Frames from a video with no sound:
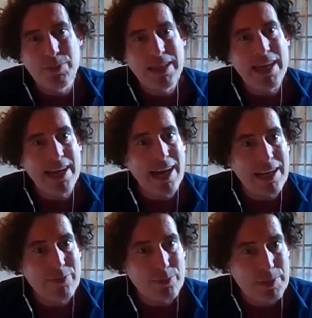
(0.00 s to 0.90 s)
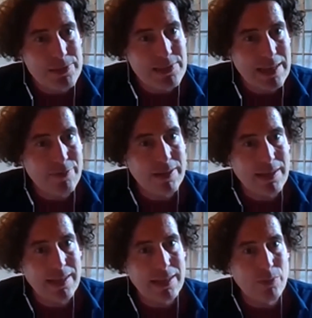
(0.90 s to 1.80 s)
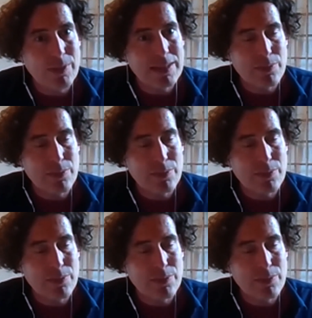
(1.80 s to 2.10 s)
be that high for people save in a week.